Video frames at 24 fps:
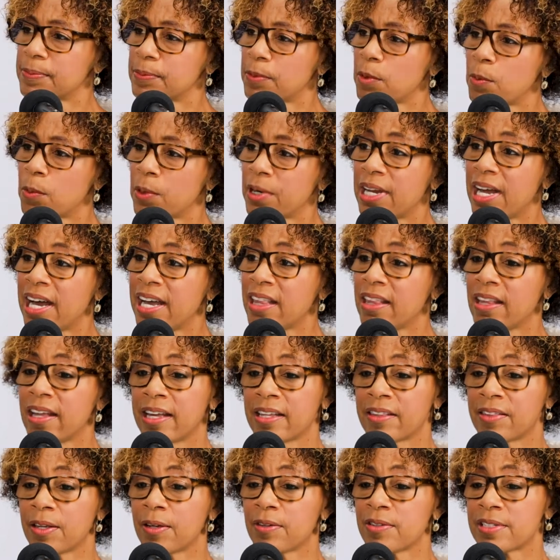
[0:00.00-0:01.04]
Well, what I
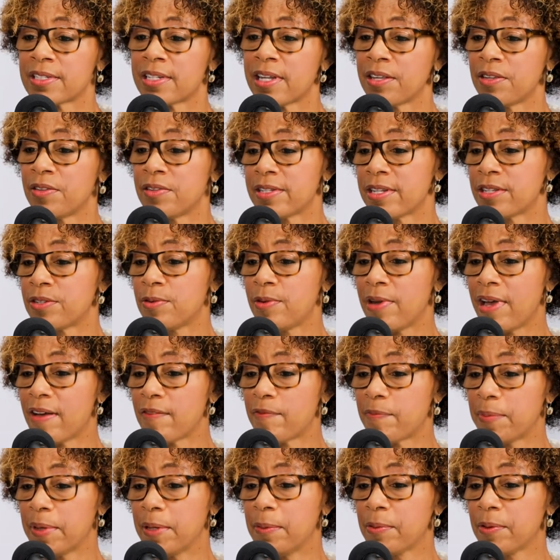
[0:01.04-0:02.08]
like, though, is that you said you
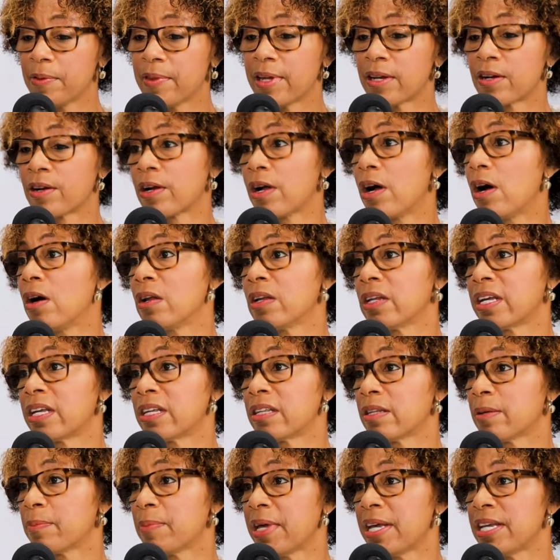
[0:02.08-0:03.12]
have people that are
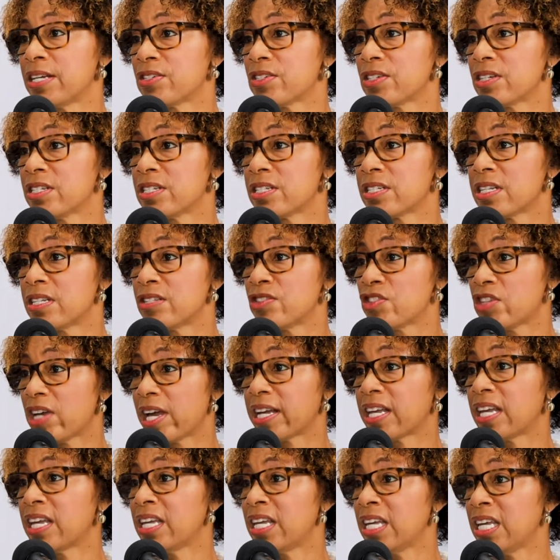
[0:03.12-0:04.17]
calling the patients and
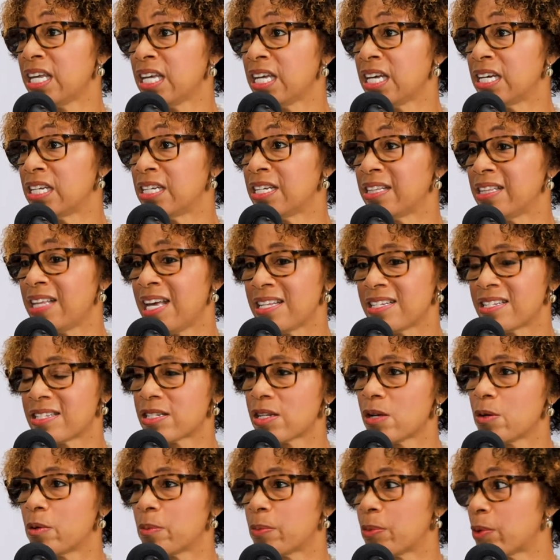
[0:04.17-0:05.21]
checking in. That's
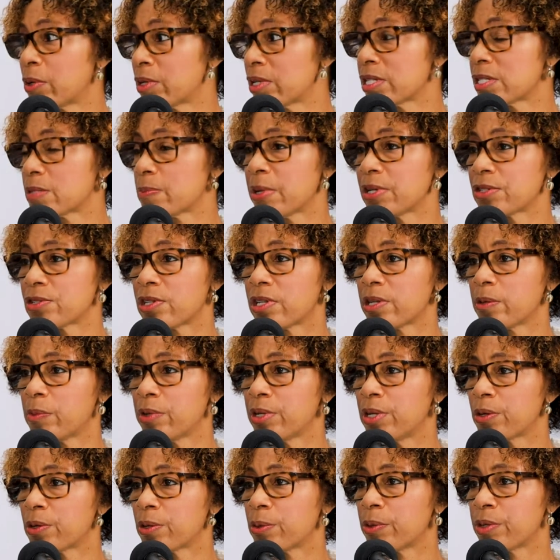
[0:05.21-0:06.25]
so important, especially
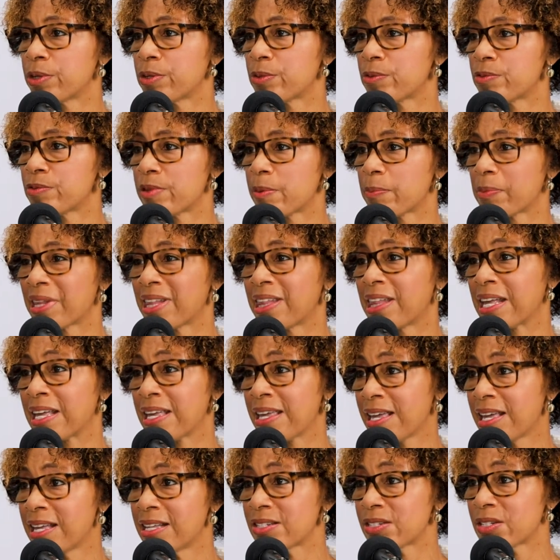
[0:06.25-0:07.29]
when you're going through something like
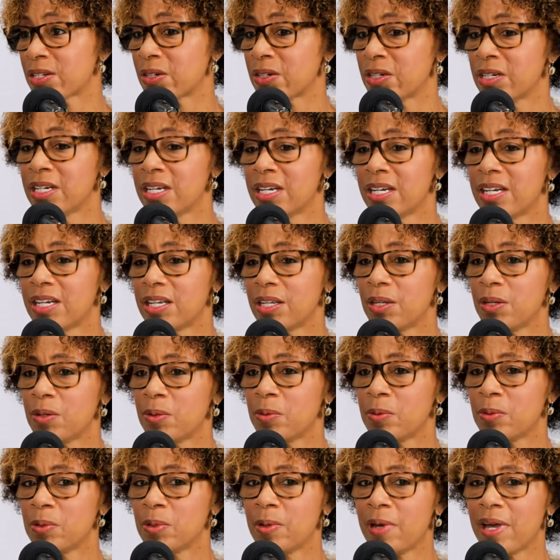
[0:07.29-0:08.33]
cancer.
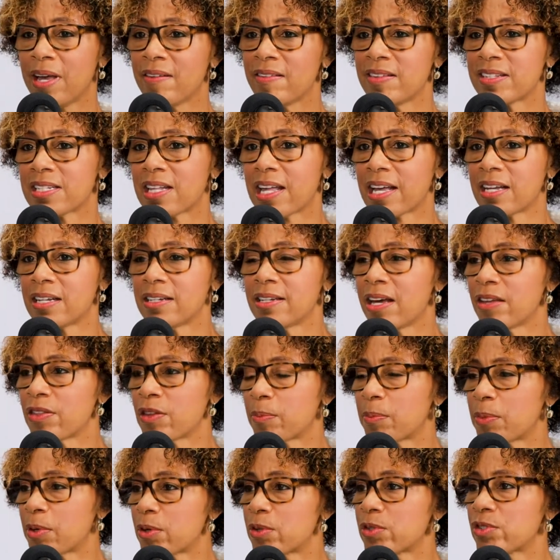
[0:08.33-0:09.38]
You have, it's like another
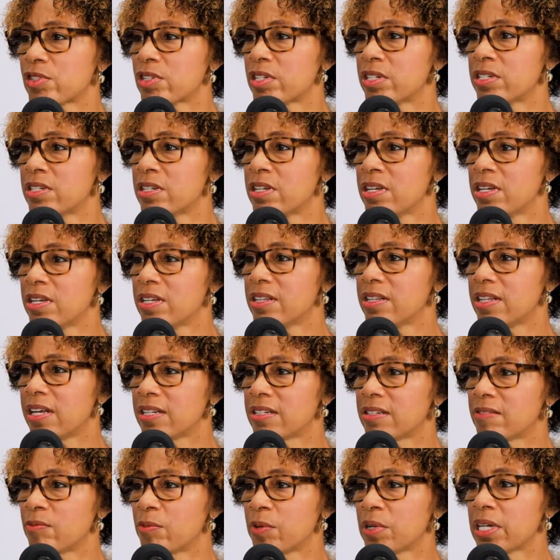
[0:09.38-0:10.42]
person
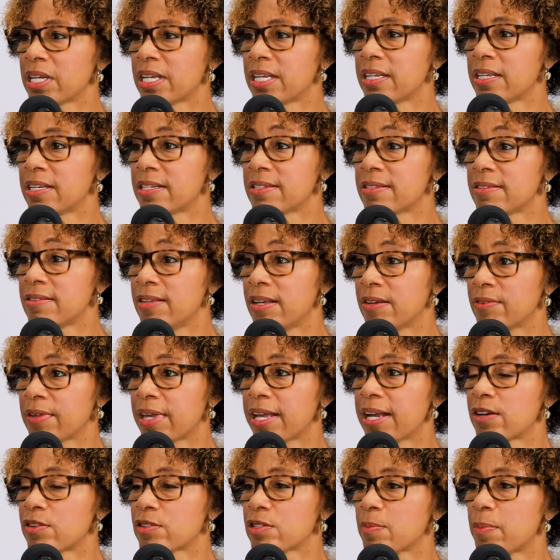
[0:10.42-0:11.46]
that really is,
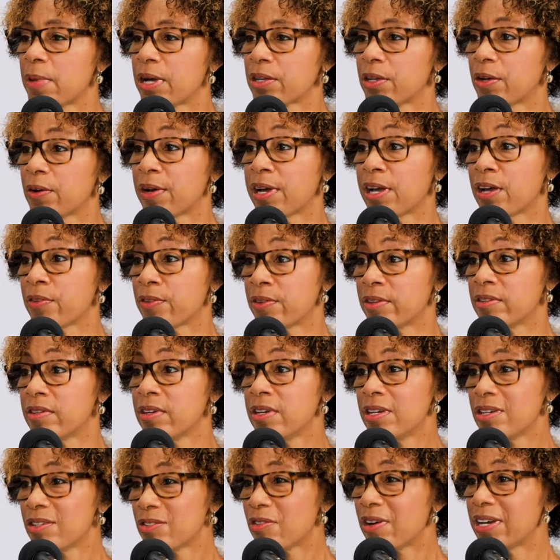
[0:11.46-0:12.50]
cares about your health and
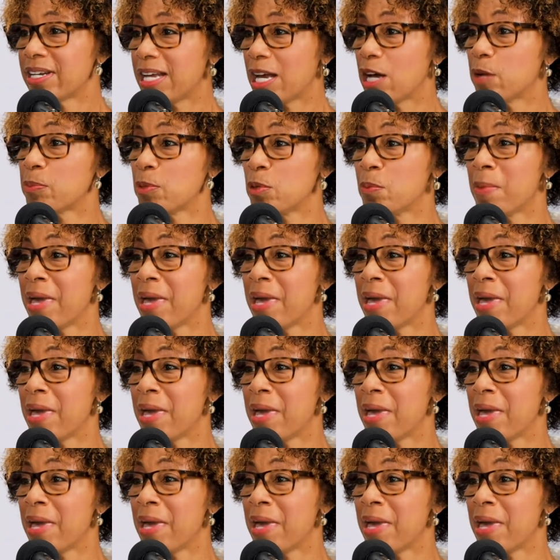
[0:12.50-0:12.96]
trying to help you